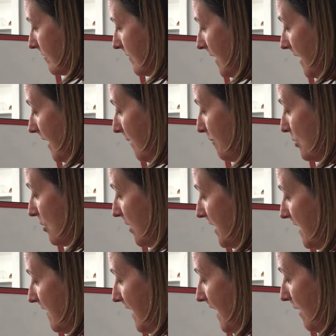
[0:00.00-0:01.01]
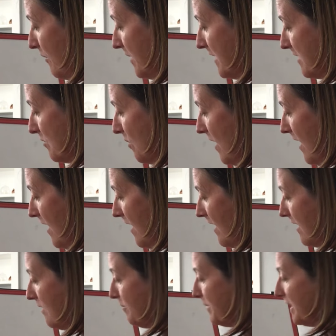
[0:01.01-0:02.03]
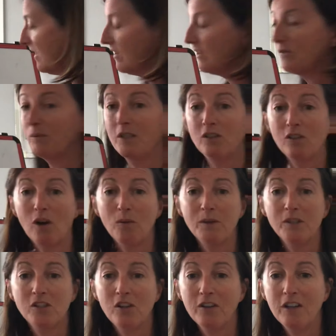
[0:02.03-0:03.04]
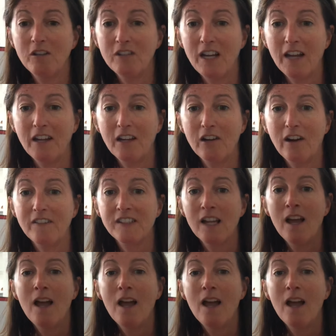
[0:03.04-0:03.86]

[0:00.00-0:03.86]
And I'm joining that one as well because we always join our digraphs.